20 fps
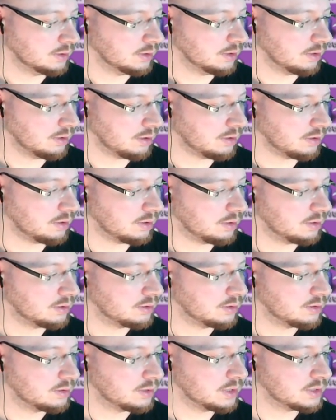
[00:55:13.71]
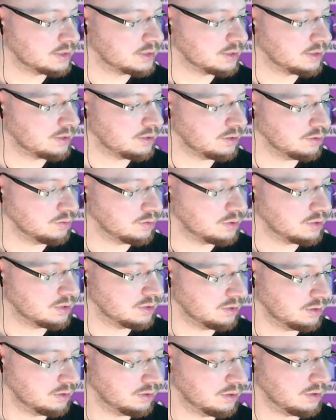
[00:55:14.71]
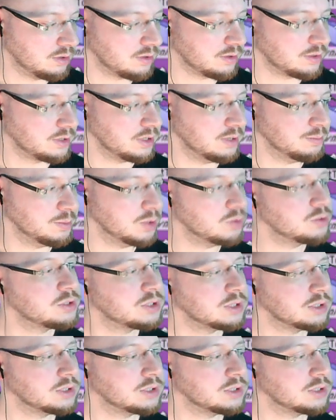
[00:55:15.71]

Oh, that's a cute lurk emote.